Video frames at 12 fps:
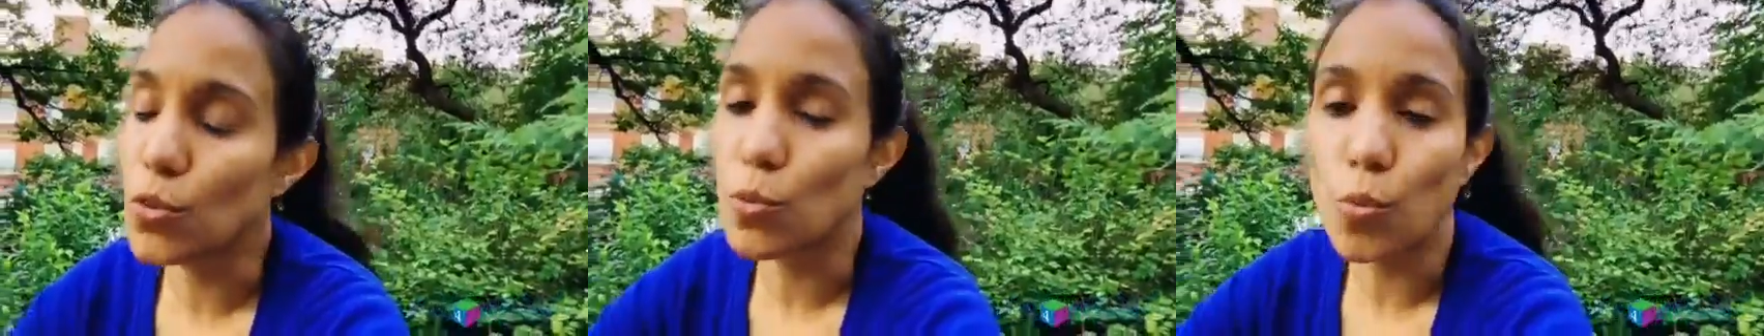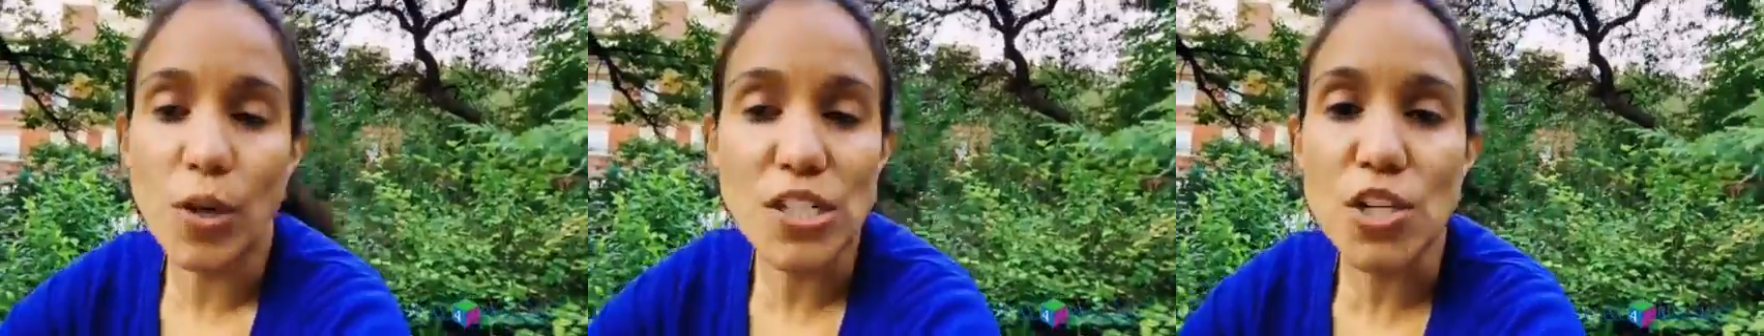
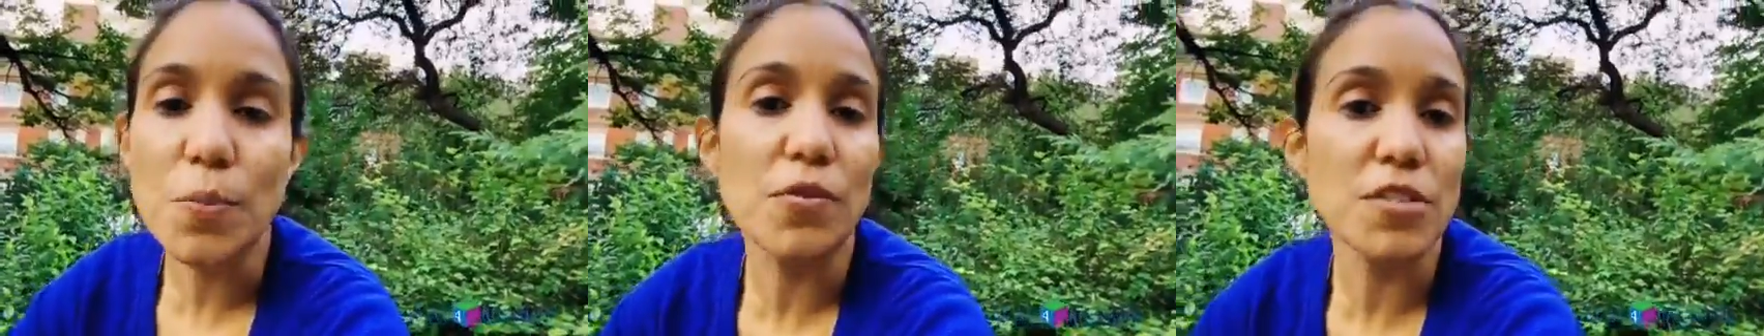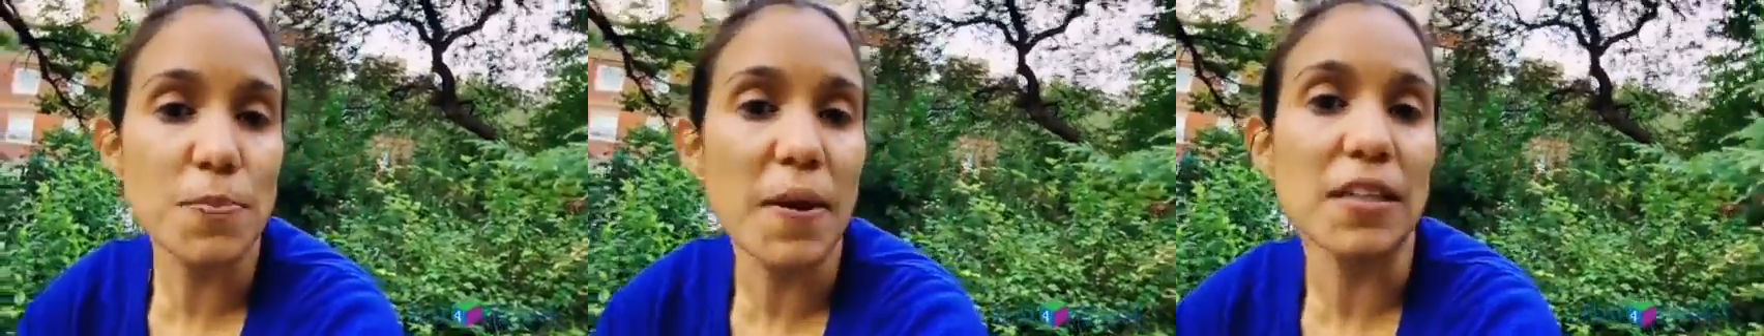We should be
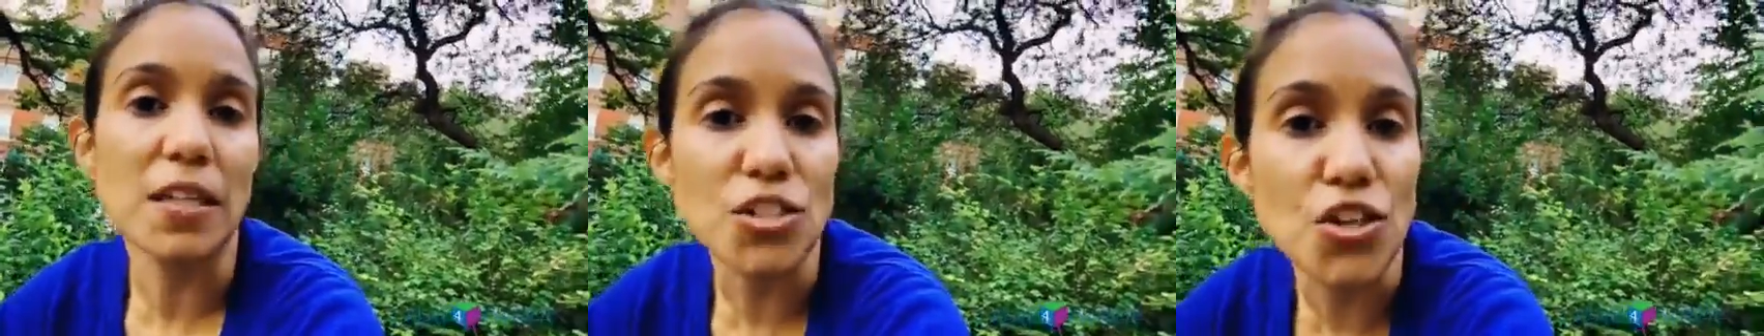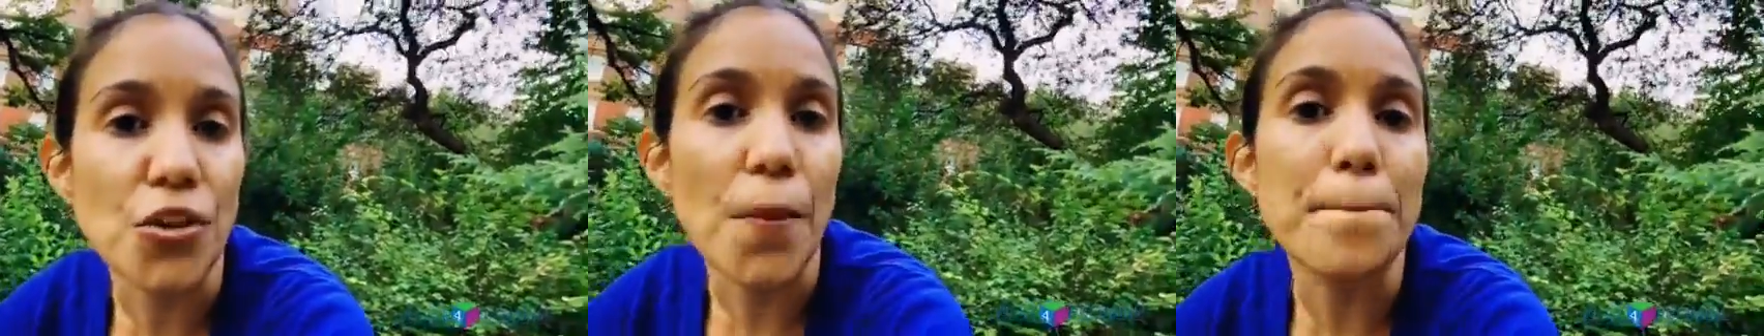respecting
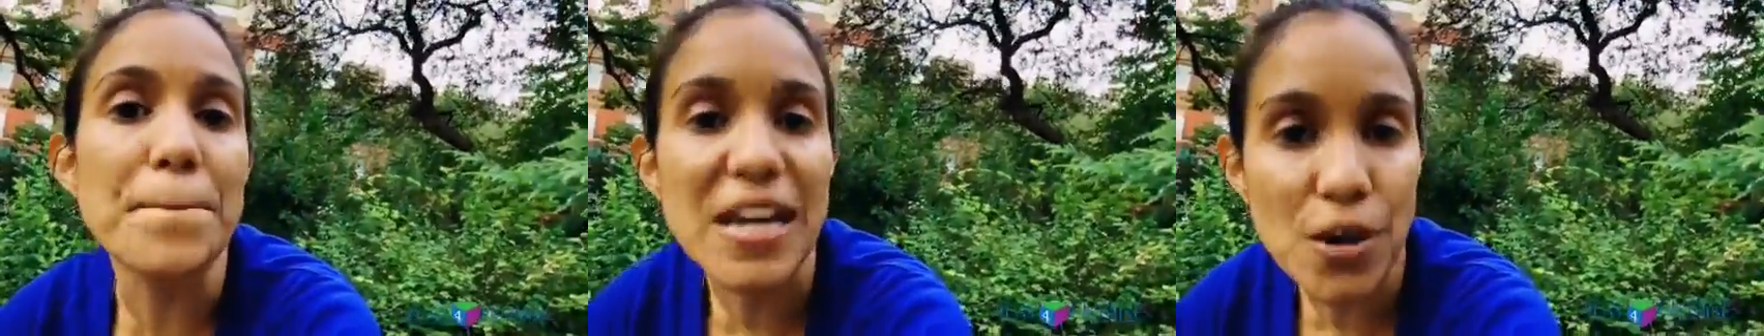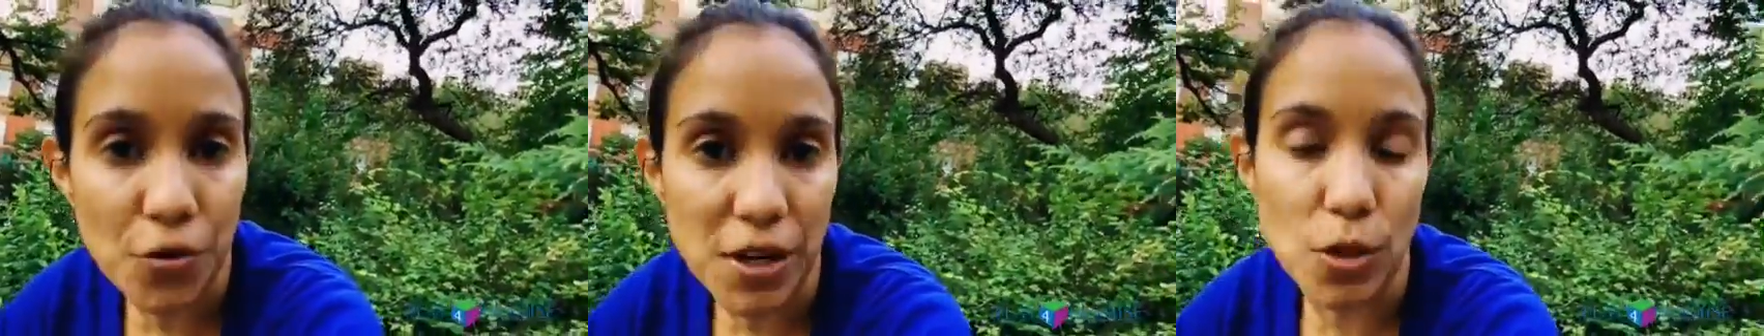each other,
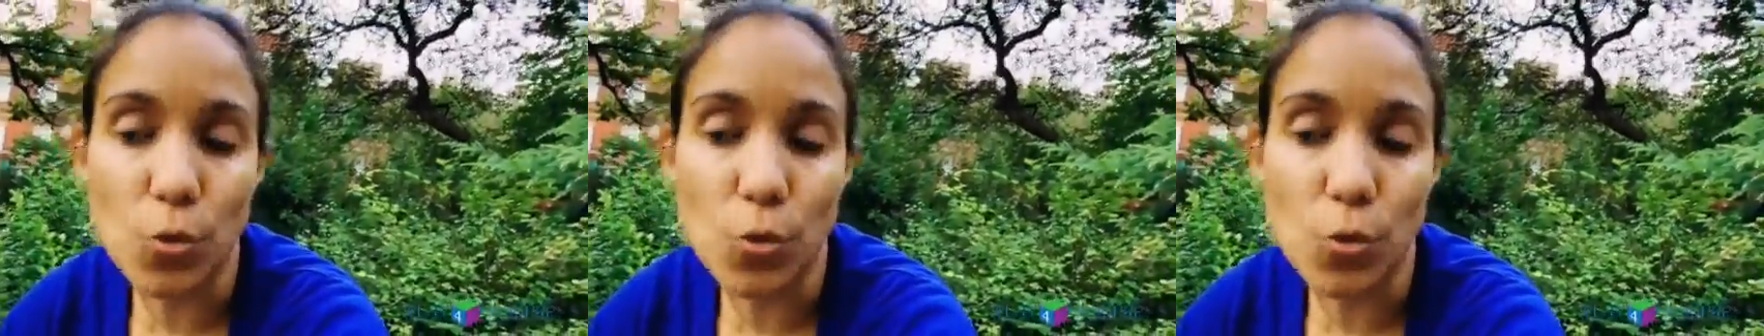period.